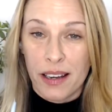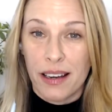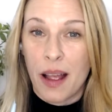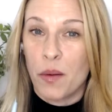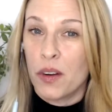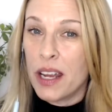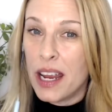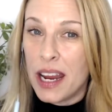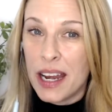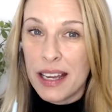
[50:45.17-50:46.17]
I'm going to
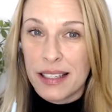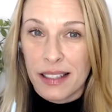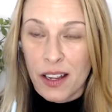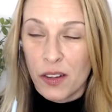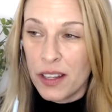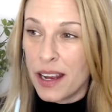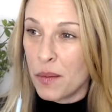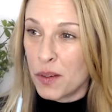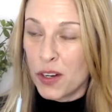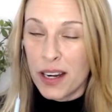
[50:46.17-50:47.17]
eat it slowly. I'm going
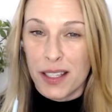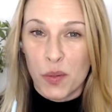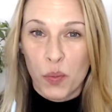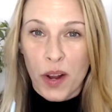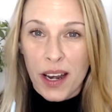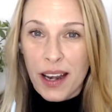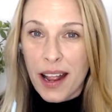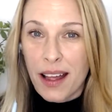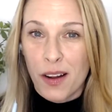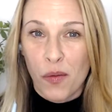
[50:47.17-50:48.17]
to try to spread it
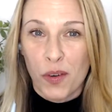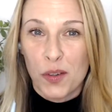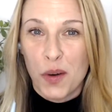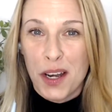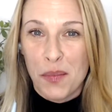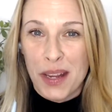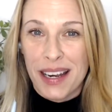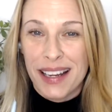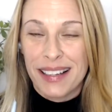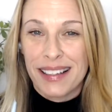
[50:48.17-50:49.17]
out over 20
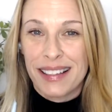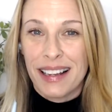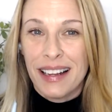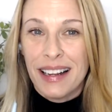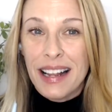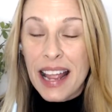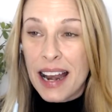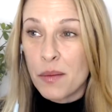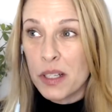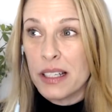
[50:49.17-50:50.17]
minutes and
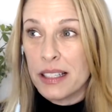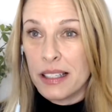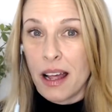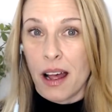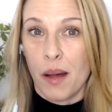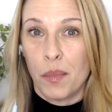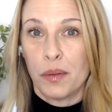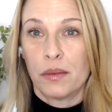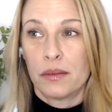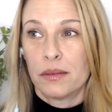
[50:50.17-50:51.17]
I'm going to stop
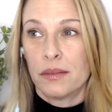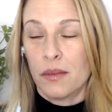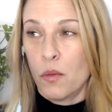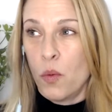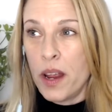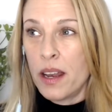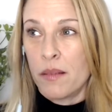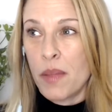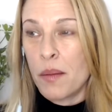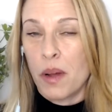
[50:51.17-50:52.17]
when
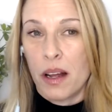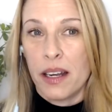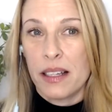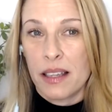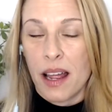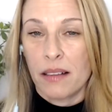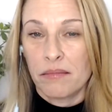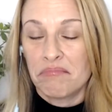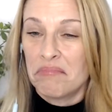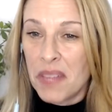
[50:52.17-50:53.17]
my body's like,
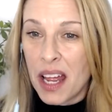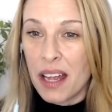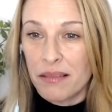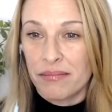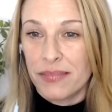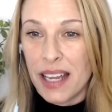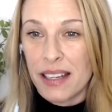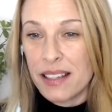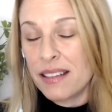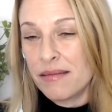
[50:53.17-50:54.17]

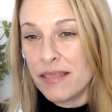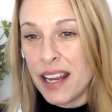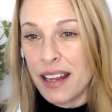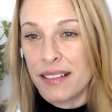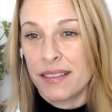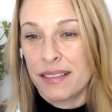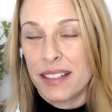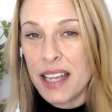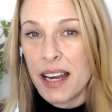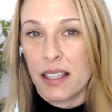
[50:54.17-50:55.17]
that's, yeah,
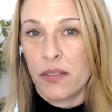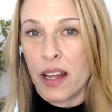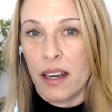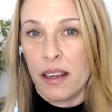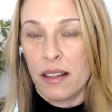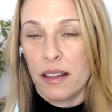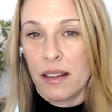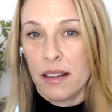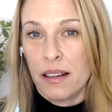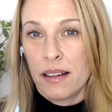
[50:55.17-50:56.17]
satisfied.
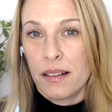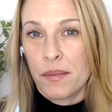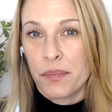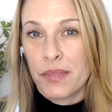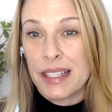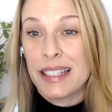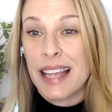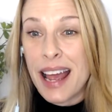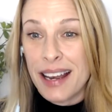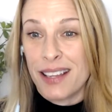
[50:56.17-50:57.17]

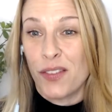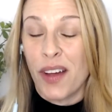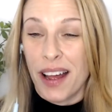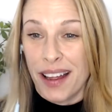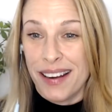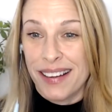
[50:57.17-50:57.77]
Satisfied.